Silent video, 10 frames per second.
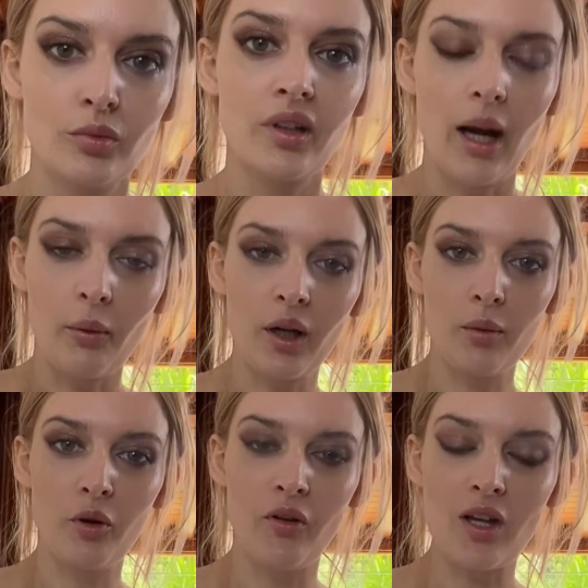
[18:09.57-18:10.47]
Now we're going to
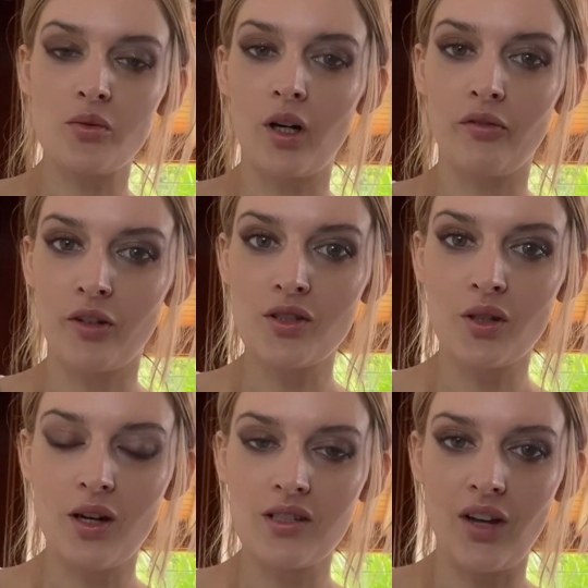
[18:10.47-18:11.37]
move on to our first
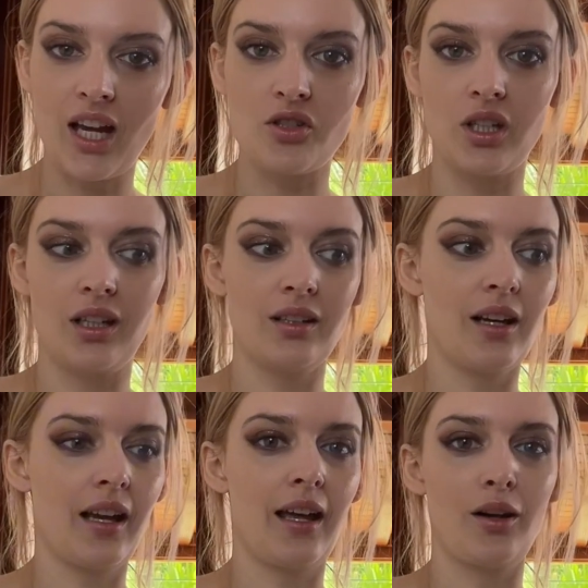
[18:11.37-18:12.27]
cause of action.
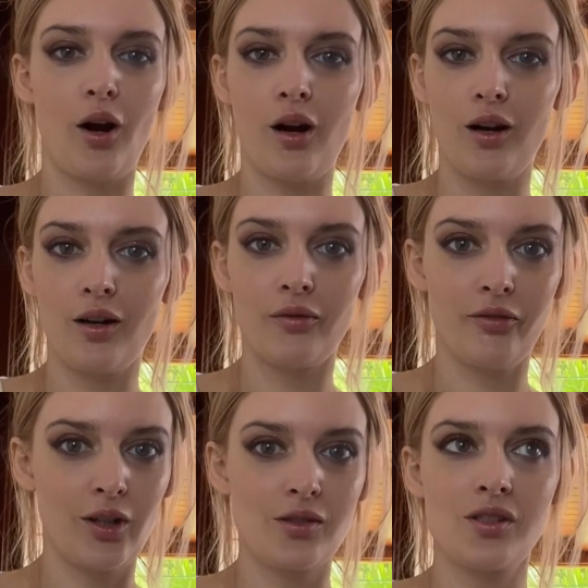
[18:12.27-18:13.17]
Again, our
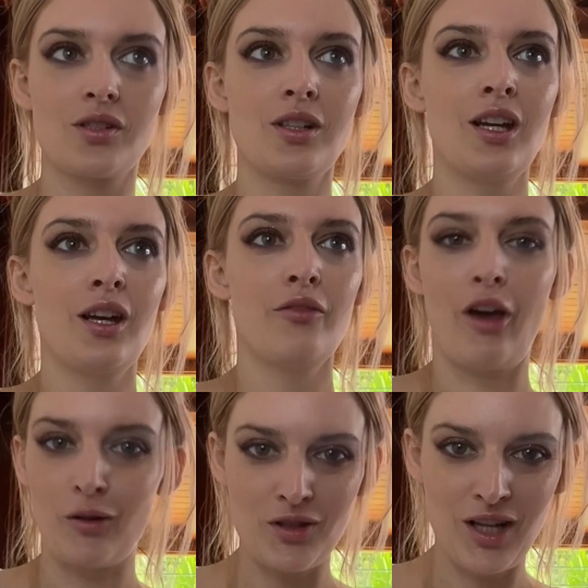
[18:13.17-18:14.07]
first
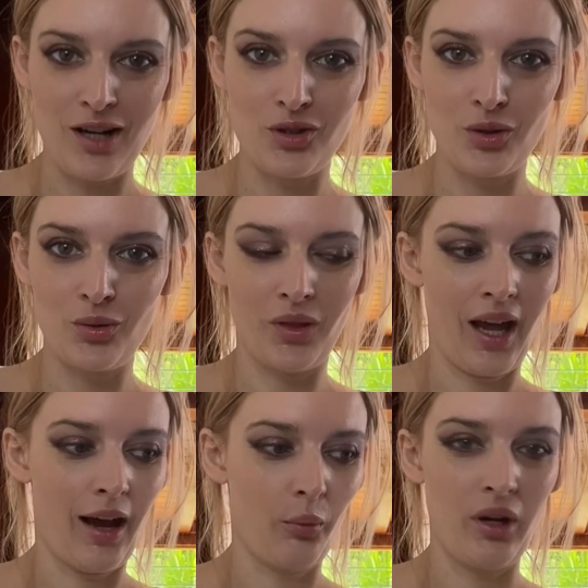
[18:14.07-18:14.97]
federal statute
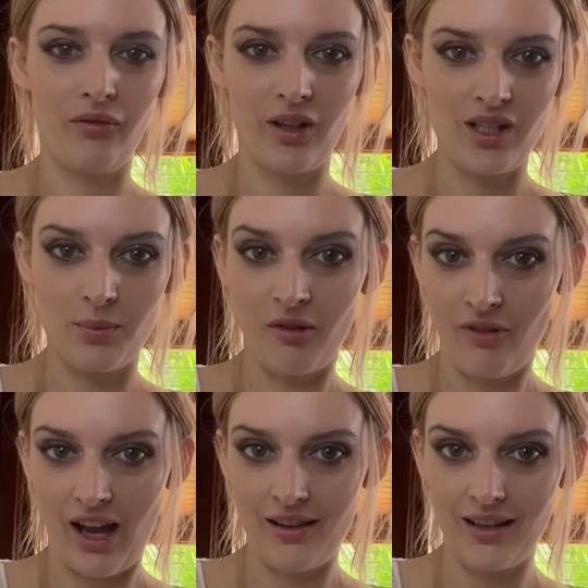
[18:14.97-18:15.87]
that we feel has been
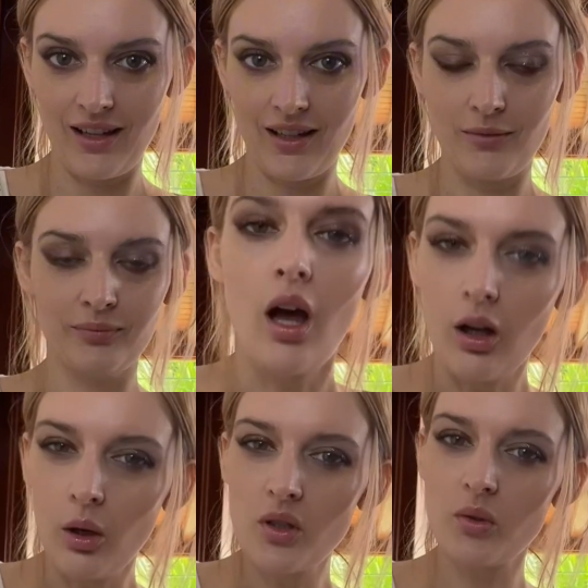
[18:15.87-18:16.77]
violated. I'll
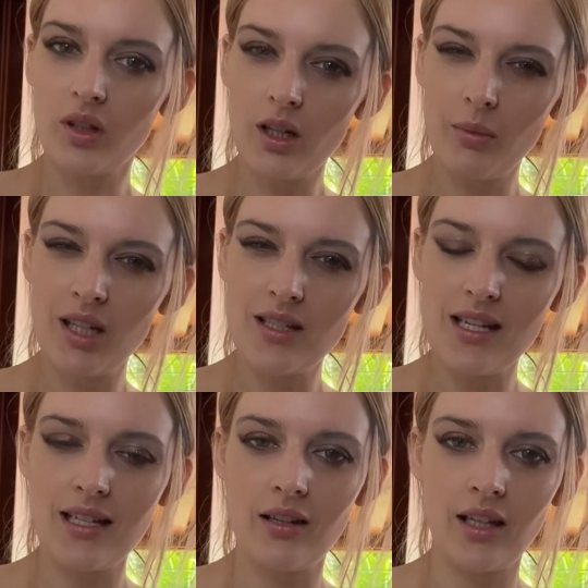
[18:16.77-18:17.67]
go into a little bit of
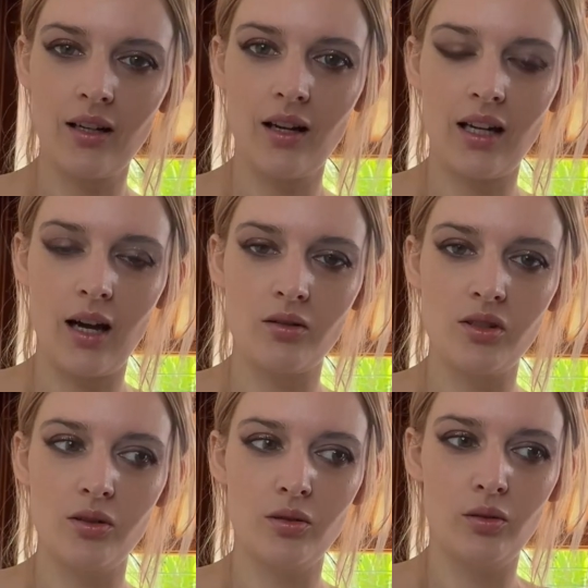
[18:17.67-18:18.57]
detail here on how
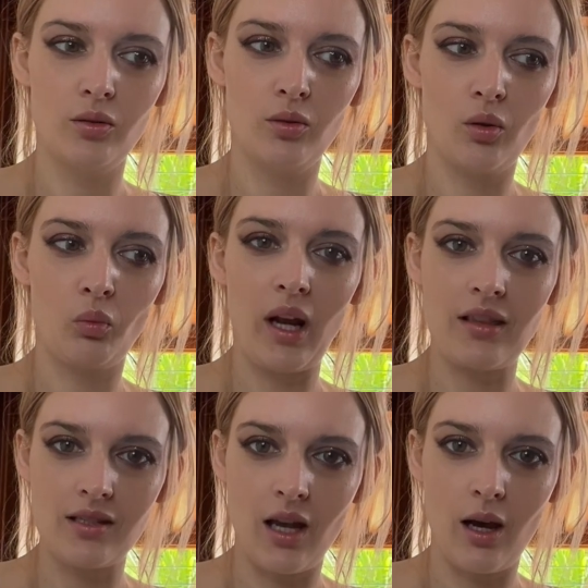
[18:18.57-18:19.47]
to write
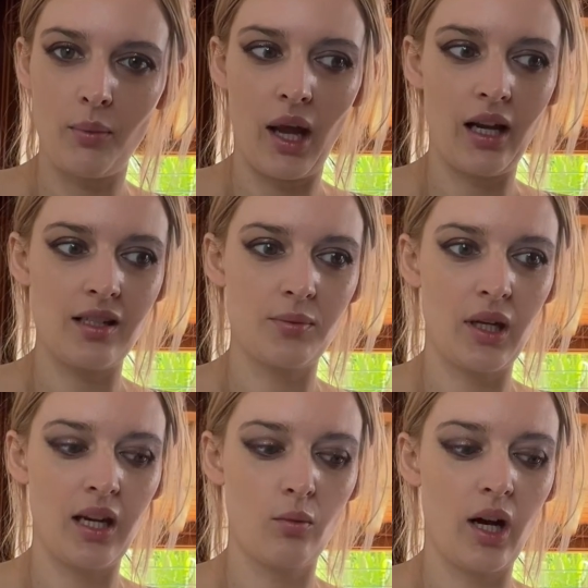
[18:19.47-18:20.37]
this up and
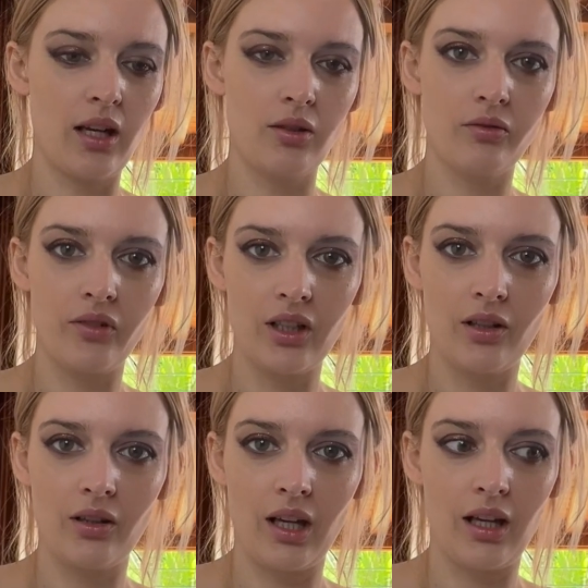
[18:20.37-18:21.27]
explain why you
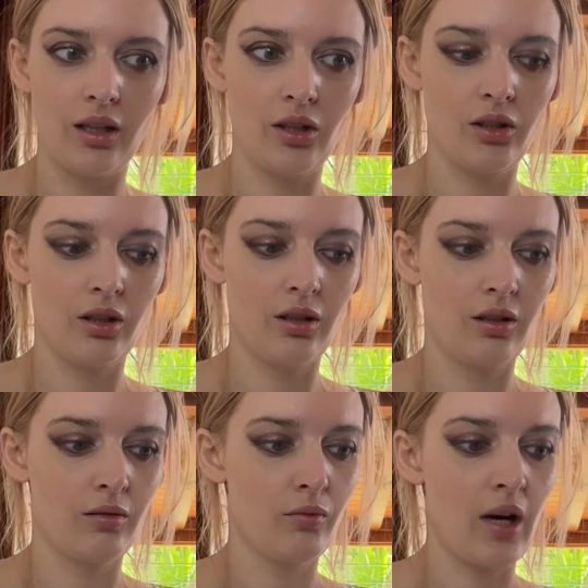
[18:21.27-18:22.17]
feel that
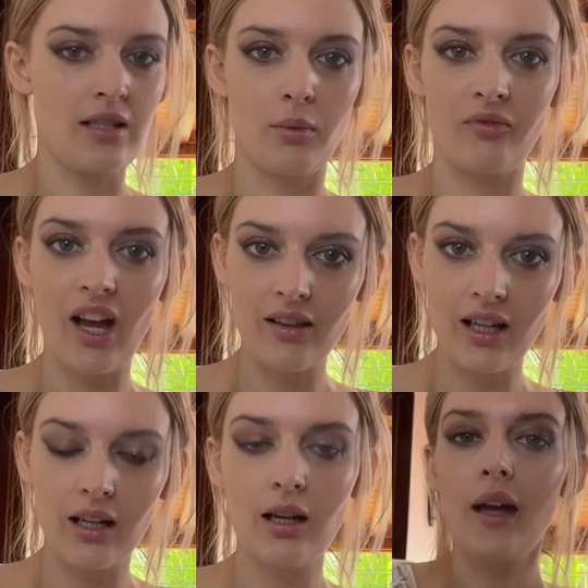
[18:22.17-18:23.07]
your rights have been
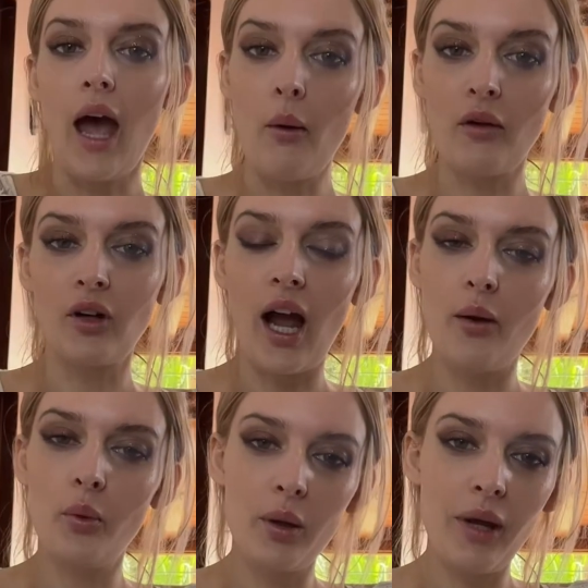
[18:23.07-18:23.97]
violated. However, I
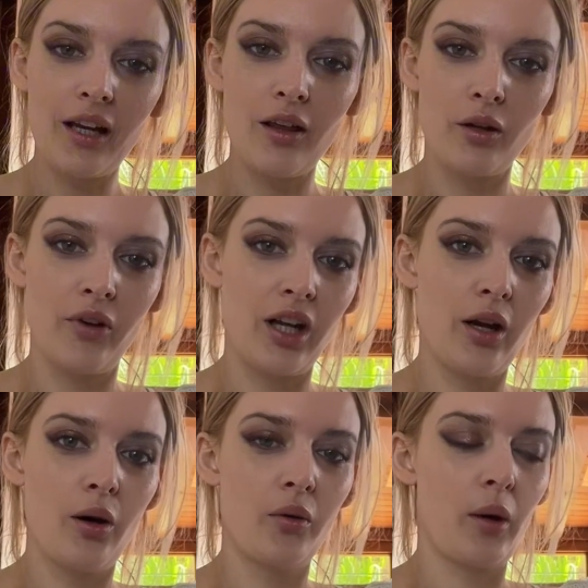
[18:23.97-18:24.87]
will make another
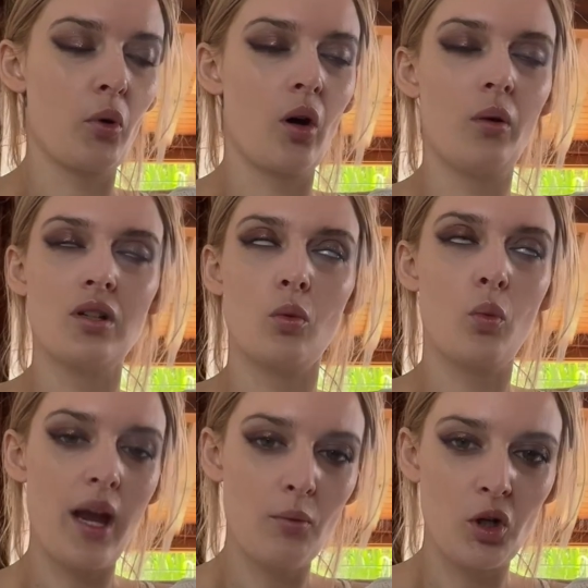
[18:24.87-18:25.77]
video that will go into
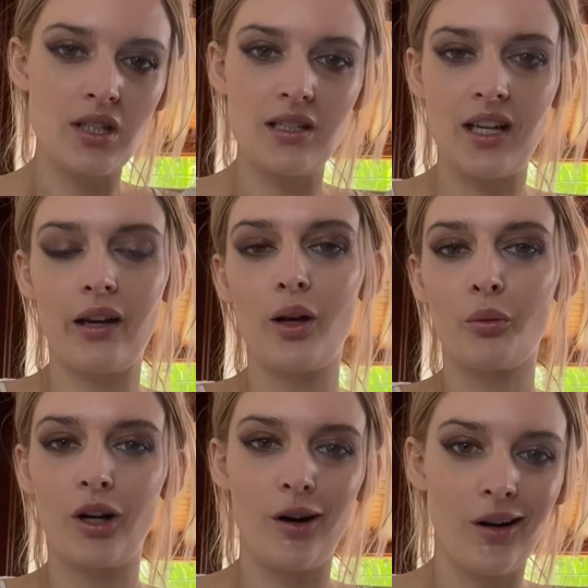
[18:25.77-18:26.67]
way more detail
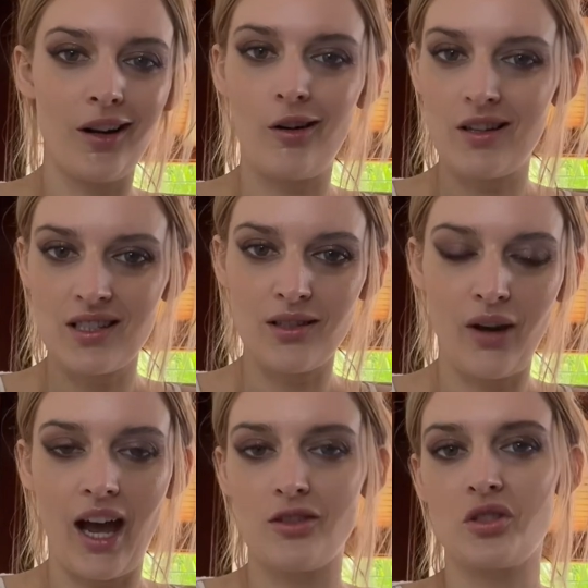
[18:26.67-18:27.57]
regarding causes of
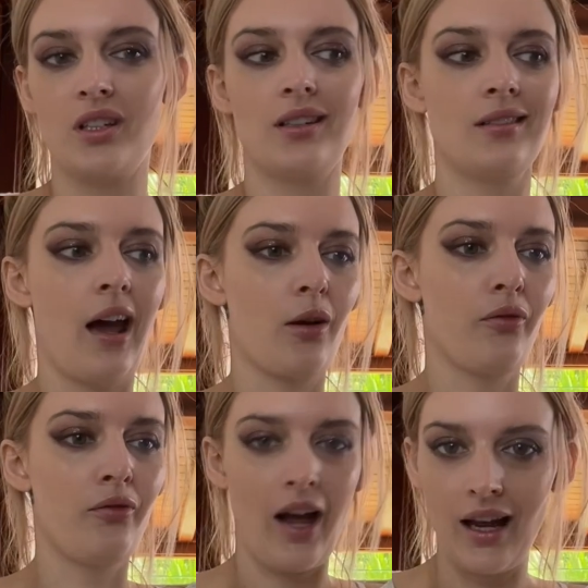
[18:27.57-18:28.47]
action, how to
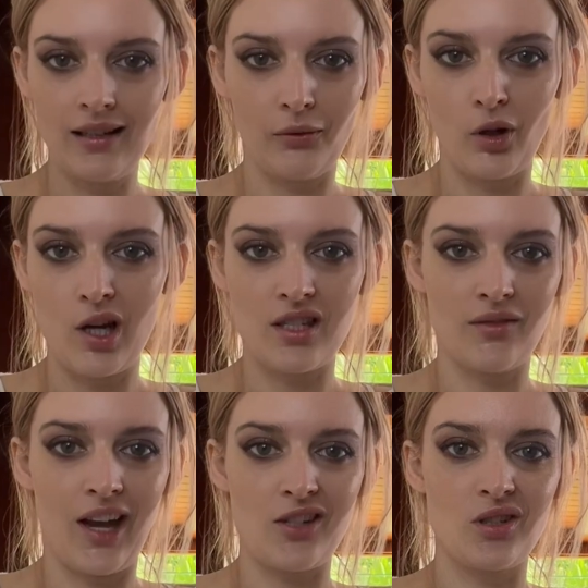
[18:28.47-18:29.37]
find different causes of
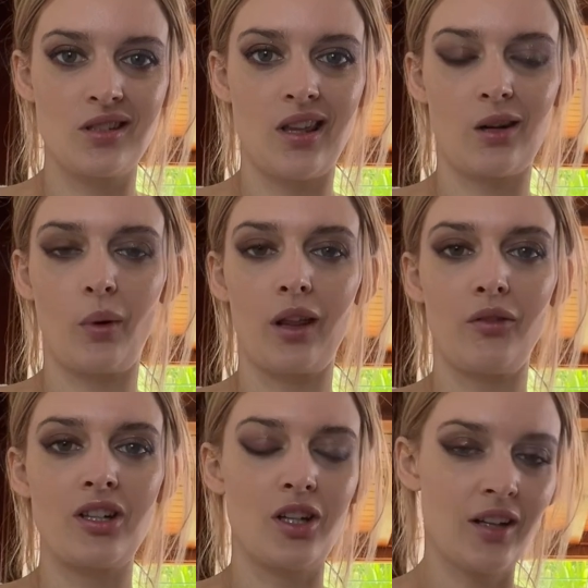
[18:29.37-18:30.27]
action that are
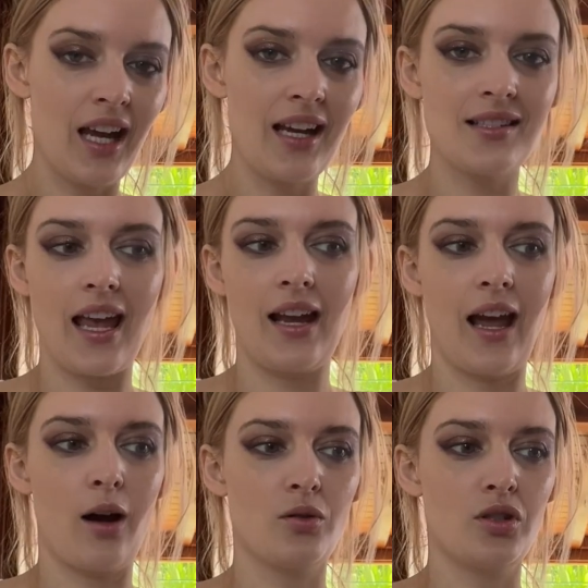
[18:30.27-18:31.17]
relevant to your case, and
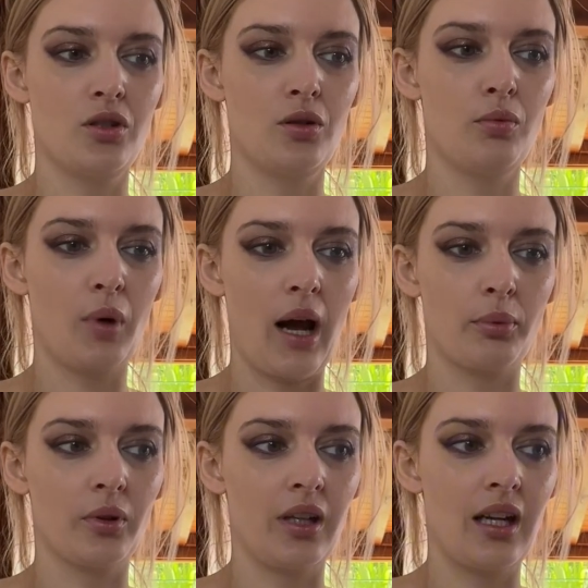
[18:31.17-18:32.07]
how to
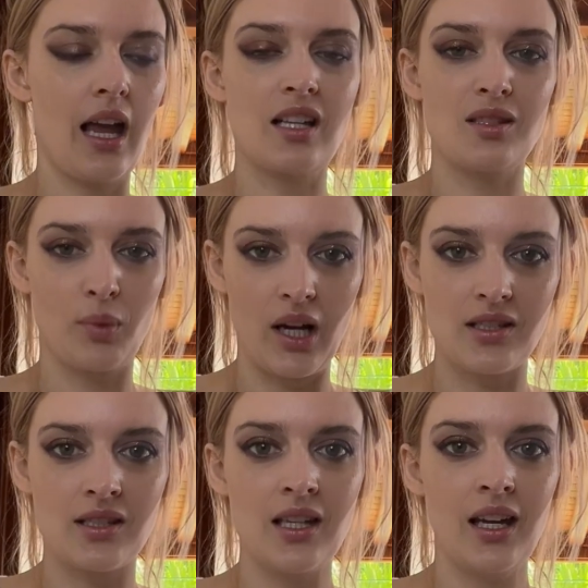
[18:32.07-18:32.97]
properly
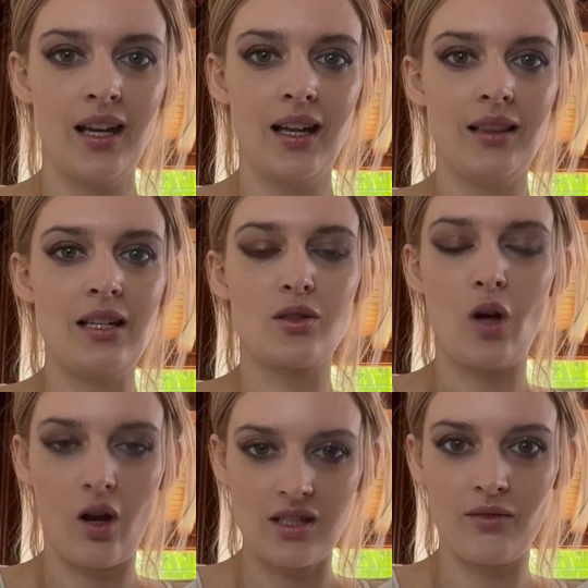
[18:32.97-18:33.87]
express these
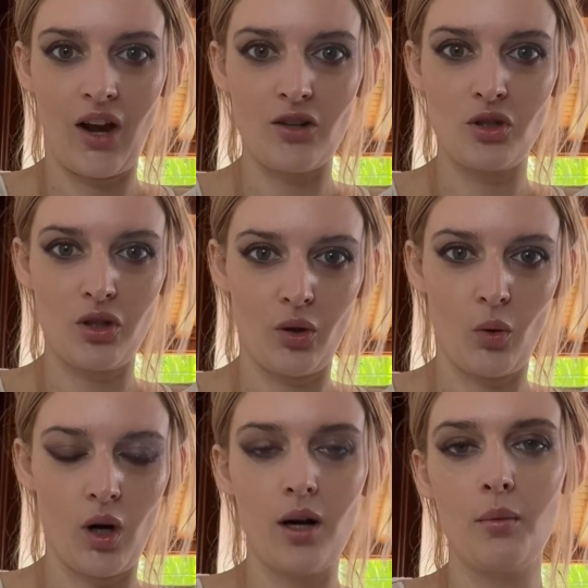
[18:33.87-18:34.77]
causes of action to the
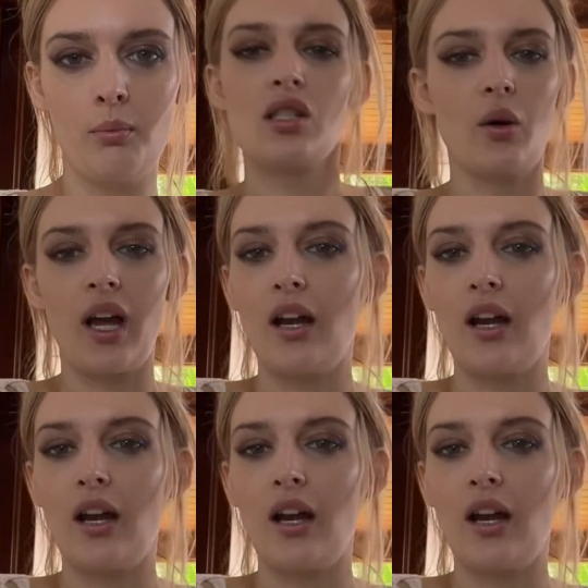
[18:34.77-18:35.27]
court. So again,